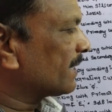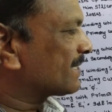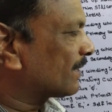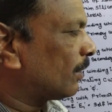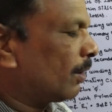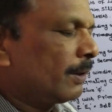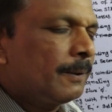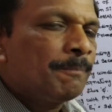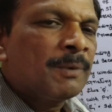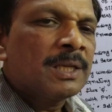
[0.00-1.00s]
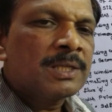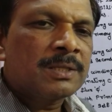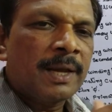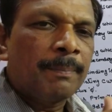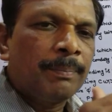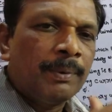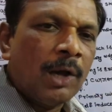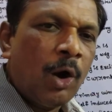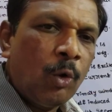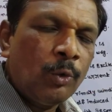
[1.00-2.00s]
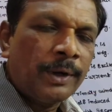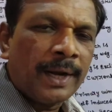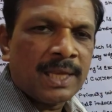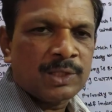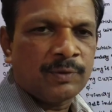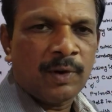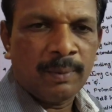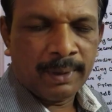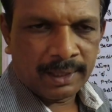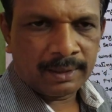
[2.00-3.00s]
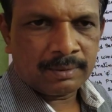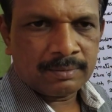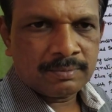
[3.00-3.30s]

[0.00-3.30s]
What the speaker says: is called step down transformer.